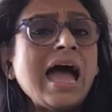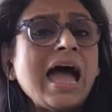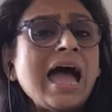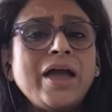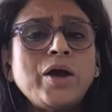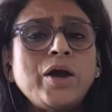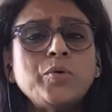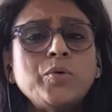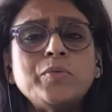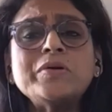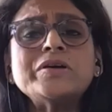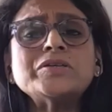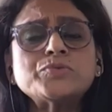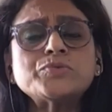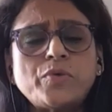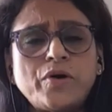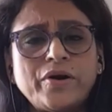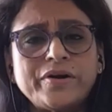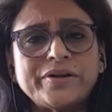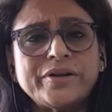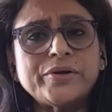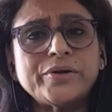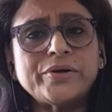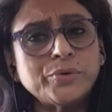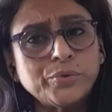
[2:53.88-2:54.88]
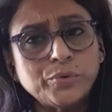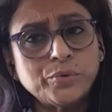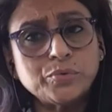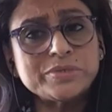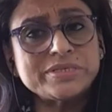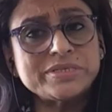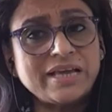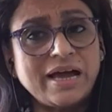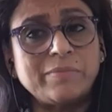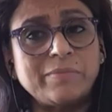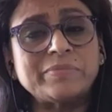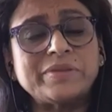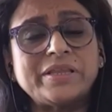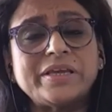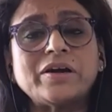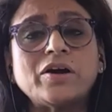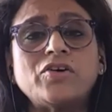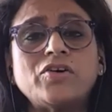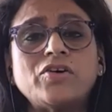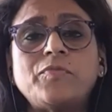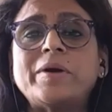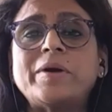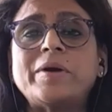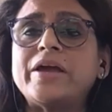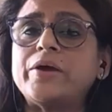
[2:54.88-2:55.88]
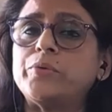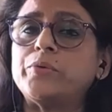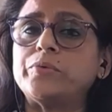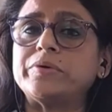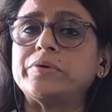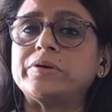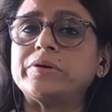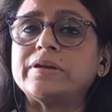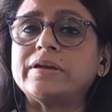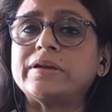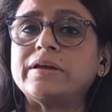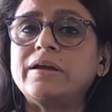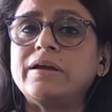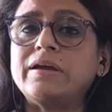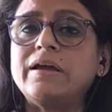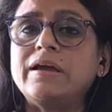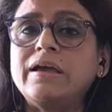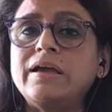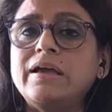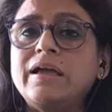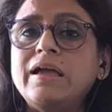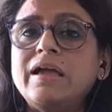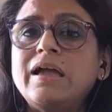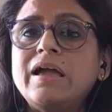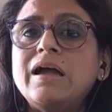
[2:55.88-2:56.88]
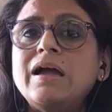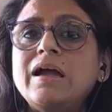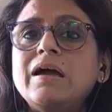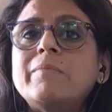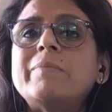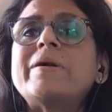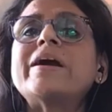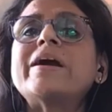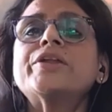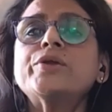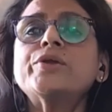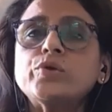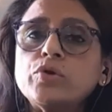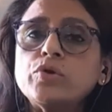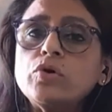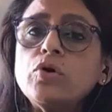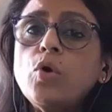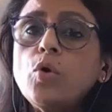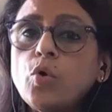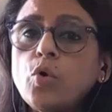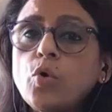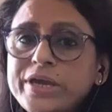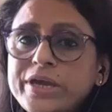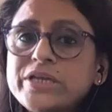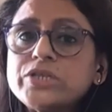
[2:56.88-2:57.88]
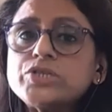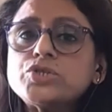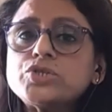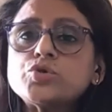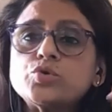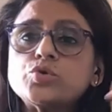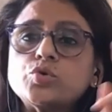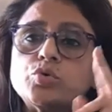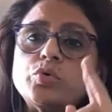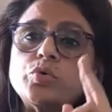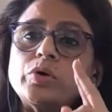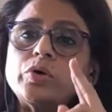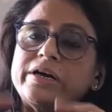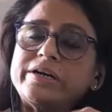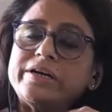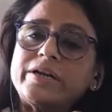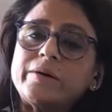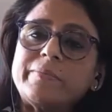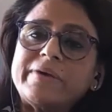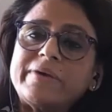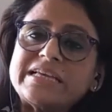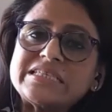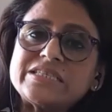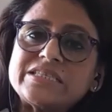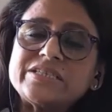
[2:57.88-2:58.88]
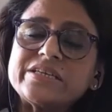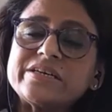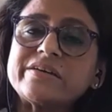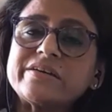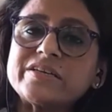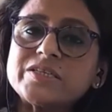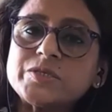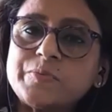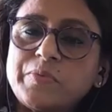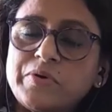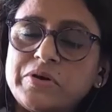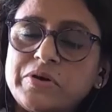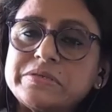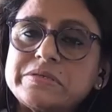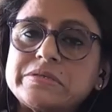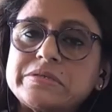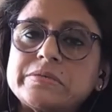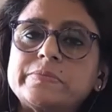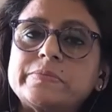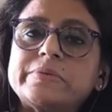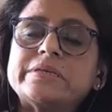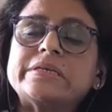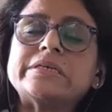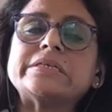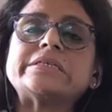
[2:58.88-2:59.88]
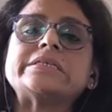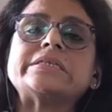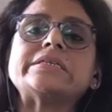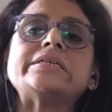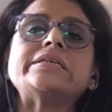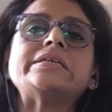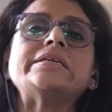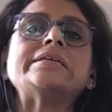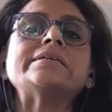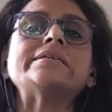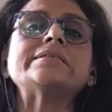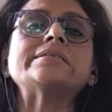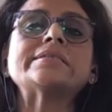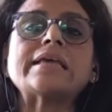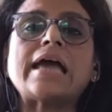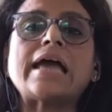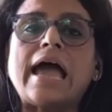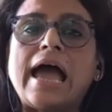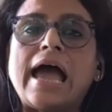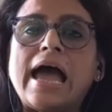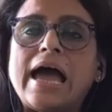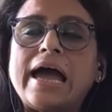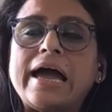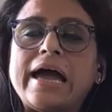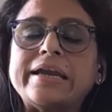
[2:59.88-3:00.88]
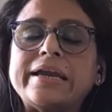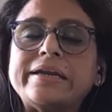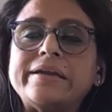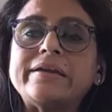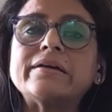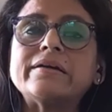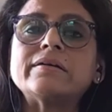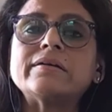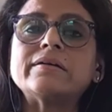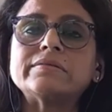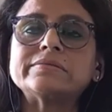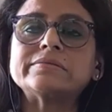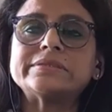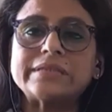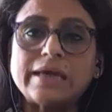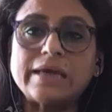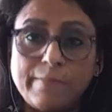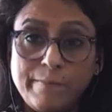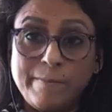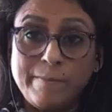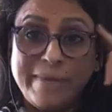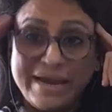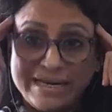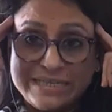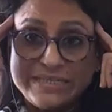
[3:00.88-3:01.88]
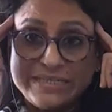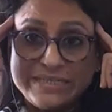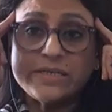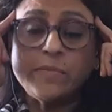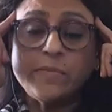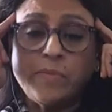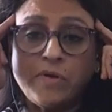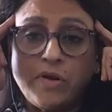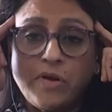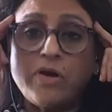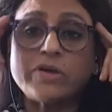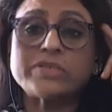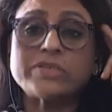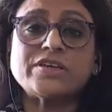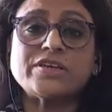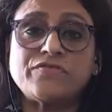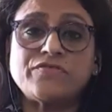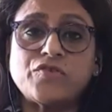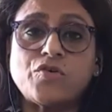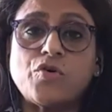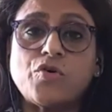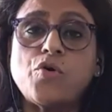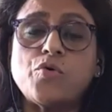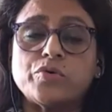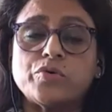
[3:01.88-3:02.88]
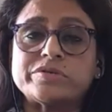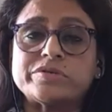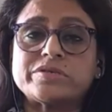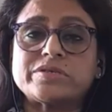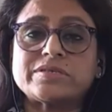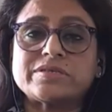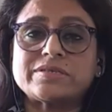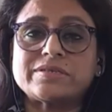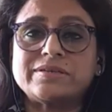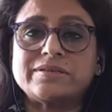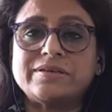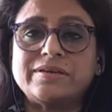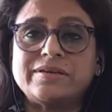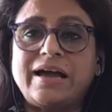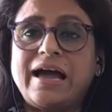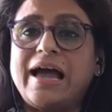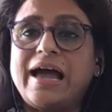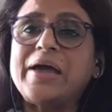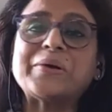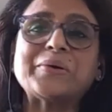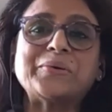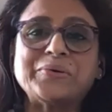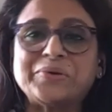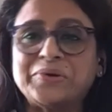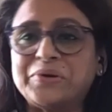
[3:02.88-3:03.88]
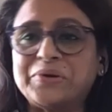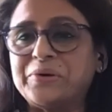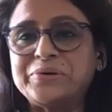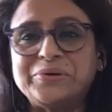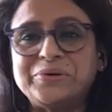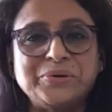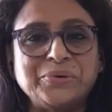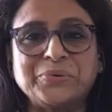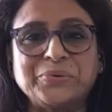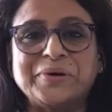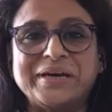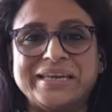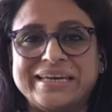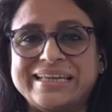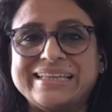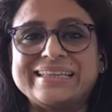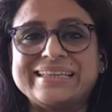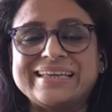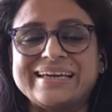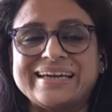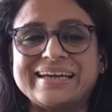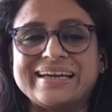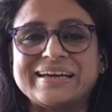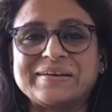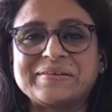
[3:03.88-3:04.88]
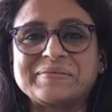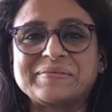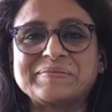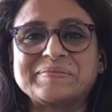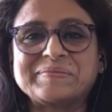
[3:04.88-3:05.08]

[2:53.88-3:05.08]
I always wanted to do something of my own. But, you know, owing to domestic responsibilities and some mental blocks, of course, I could not do anything.